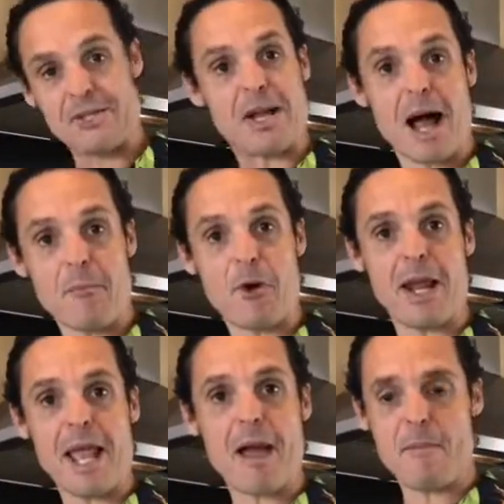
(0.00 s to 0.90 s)
so I'm
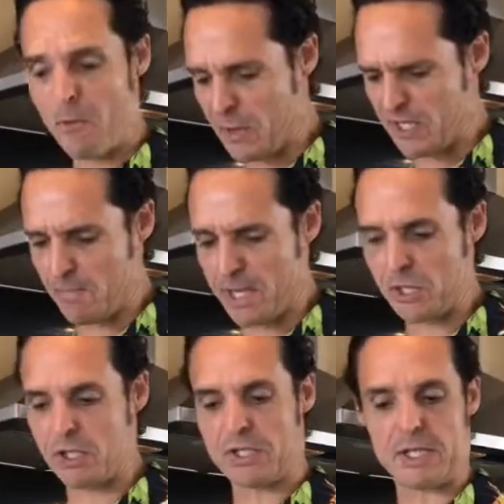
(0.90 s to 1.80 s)
really happy with this
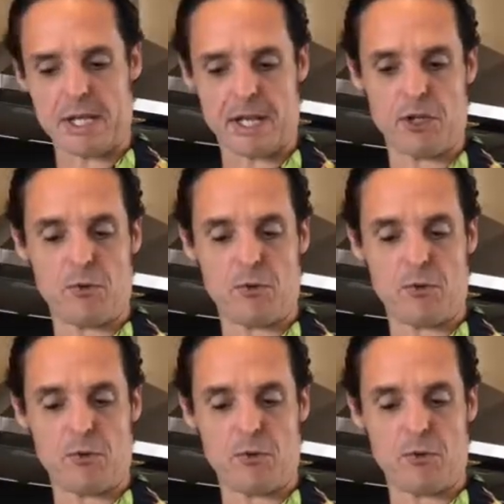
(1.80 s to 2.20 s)
mixture sitting in.